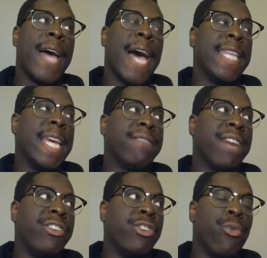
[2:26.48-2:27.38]
I think if
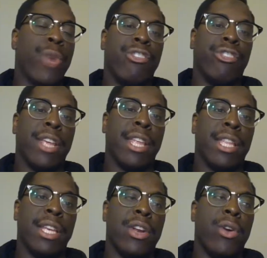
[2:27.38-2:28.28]
I do reach,
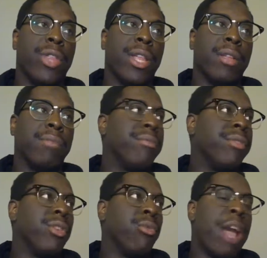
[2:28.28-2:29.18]

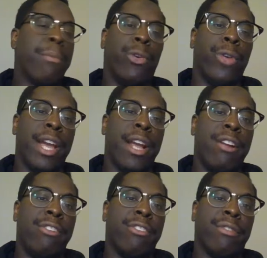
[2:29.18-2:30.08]
the ripe old
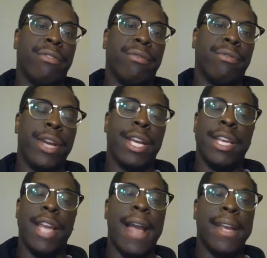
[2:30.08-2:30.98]
age of freaking
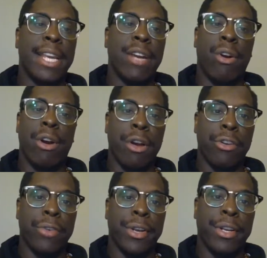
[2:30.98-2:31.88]
90 or
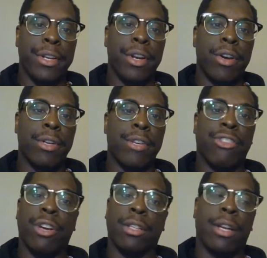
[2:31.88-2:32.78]
100,
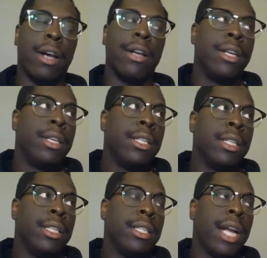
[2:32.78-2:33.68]
inshallah,
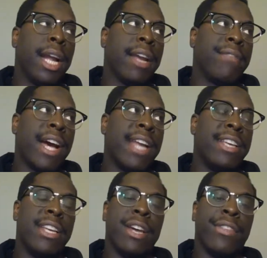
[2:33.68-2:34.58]
like if I
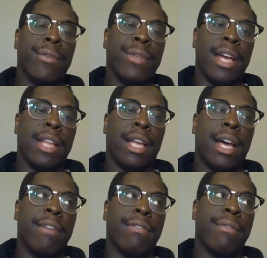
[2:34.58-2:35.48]
did nothing with
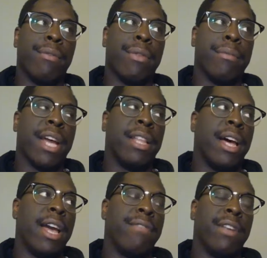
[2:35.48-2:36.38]
my
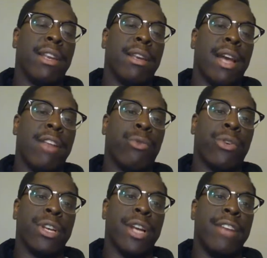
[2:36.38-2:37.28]
life, and I just
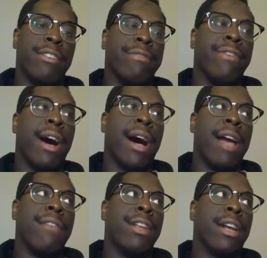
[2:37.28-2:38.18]
worked a 9 to
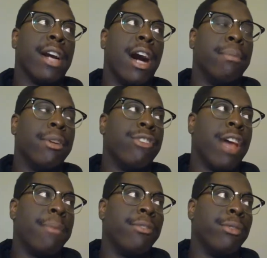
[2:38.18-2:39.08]
5 and accomplished
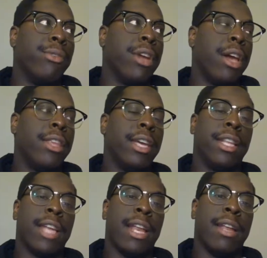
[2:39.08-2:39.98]
absolute nothing
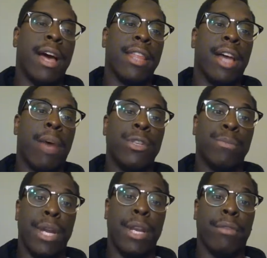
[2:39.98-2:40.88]
that I thought was
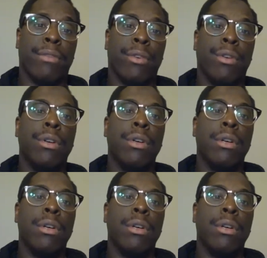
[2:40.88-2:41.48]
meaningful